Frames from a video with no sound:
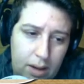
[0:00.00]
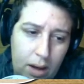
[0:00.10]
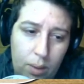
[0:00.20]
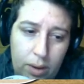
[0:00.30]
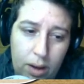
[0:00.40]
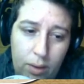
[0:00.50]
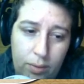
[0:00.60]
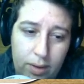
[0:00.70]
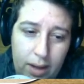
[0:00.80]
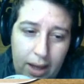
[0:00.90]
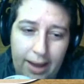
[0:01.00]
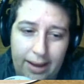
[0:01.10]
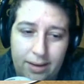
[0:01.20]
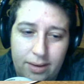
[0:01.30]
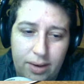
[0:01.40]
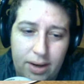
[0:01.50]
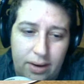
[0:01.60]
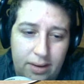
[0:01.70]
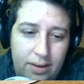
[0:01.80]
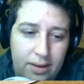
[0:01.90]
Oh, Cove! Hi, you're
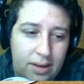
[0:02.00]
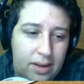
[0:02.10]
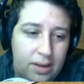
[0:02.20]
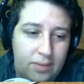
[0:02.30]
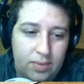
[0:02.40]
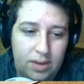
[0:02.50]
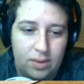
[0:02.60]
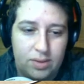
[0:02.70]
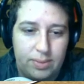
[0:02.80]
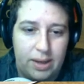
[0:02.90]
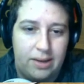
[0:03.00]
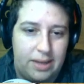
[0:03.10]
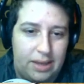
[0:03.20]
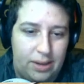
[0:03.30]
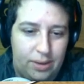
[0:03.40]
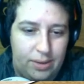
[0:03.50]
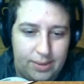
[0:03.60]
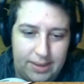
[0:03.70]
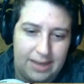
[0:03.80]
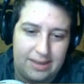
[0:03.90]
here. Cove smiled at your
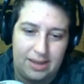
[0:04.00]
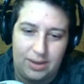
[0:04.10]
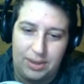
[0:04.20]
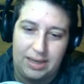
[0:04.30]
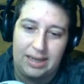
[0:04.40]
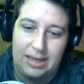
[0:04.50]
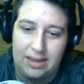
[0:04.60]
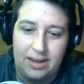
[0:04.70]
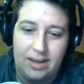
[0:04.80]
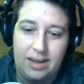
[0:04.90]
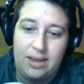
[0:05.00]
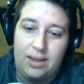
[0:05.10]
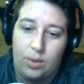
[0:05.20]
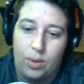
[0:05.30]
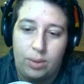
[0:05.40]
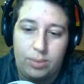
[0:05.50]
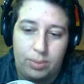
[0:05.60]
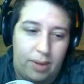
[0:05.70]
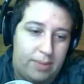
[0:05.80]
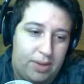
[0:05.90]
enthusiastic greeting and you hoped
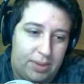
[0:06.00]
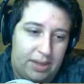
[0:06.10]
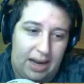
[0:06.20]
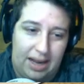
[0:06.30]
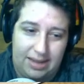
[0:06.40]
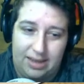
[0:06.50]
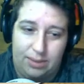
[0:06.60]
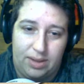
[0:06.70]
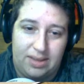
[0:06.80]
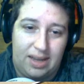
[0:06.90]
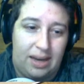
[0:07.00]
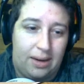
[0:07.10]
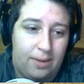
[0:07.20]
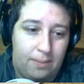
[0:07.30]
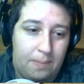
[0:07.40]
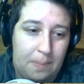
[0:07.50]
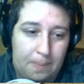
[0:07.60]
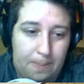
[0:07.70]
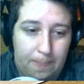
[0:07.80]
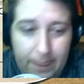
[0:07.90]
Mommy would ask him to stay.
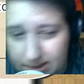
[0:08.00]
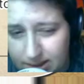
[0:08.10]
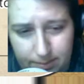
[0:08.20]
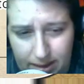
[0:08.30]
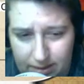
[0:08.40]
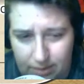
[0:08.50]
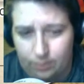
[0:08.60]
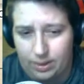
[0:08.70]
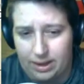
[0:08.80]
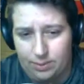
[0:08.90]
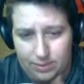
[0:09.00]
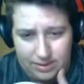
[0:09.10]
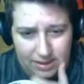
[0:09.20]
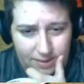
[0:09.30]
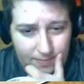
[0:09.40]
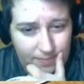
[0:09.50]
It didn't matter why he was here.